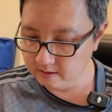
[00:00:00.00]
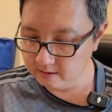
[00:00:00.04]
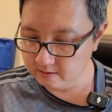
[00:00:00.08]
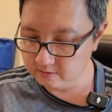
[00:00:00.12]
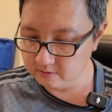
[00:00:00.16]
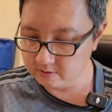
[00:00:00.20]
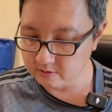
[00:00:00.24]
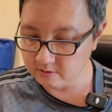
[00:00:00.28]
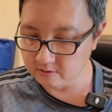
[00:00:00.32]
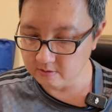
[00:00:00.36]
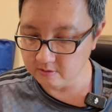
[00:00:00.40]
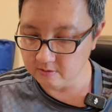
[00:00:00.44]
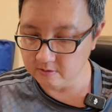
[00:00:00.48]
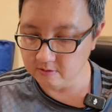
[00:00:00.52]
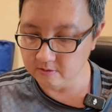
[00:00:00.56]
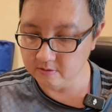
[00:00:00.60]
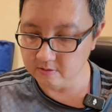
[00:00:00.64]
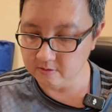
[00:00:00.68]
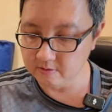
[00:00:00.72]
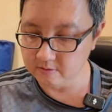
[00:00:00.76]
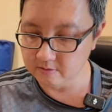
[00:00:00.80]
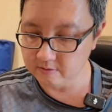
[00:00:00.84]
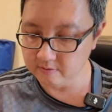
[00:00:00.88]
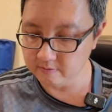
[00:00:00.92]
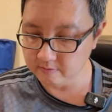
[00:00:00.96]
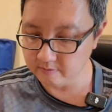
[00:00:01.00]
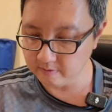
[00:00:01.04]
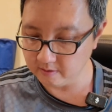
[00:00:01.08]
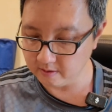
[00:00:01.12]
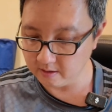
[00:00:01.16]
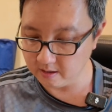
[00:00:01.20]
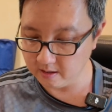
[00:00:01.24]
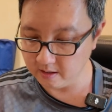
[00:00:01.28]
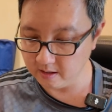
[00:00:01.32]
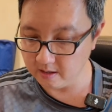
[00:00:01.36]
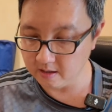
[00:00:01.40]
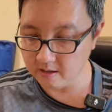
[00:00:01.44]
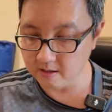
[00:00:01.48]
So
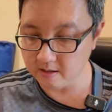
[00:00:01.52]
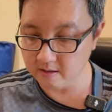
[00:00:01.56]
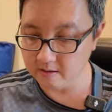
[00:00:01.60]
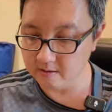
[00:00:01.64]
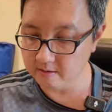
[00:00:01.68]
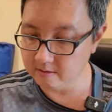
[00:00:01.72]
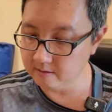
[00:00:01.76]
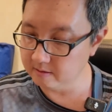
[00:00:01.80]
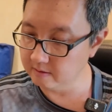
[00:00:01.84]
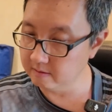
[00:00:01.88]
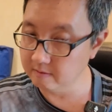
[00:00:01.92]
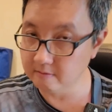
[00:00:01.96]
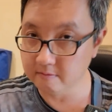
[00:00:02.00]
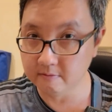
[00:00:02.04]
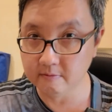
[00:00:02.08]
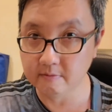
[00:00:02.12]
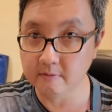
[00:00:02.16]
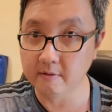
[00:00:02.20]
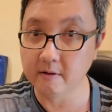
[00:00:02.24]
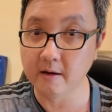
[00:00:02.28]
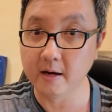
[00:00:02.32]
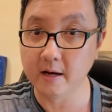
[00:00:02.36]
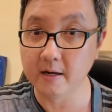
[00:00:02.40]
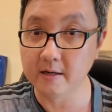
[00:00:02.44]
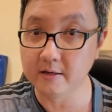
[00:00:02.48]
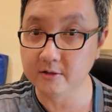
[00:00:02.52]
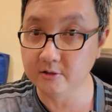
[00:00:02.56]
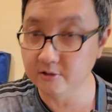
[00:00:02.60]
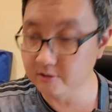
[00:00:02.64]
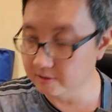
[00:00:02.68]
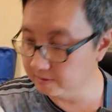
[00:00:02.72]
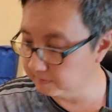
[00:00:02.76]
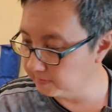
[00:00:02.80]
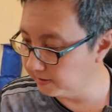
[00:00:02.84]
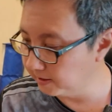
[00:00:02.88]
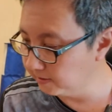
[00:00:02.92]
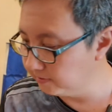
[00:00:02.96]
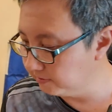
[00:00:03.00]
yeah,
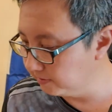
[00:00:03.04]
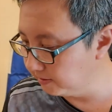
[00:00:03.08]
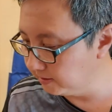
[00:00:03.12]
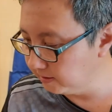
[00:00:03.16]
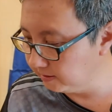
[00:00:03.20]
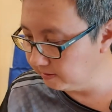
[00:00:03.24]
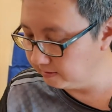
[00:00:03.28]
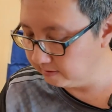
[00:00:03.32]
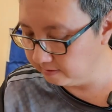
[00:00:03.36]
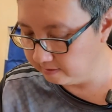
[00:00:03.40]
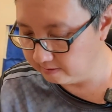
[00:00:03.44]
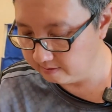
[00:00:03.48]
additional battery,